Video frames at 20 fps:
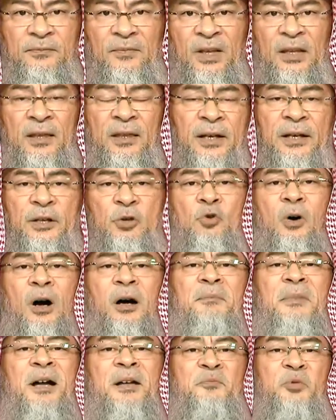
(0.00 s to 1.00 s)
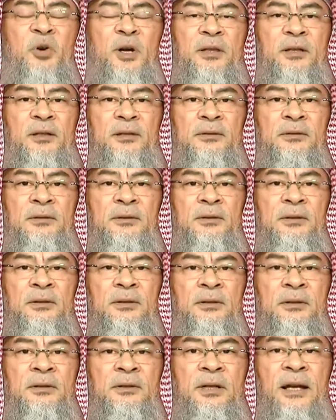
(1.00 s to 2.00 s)
then you are my brother,
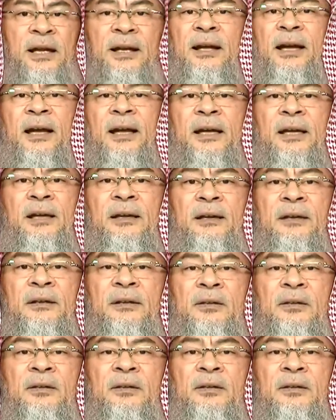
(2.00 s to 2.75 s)
and I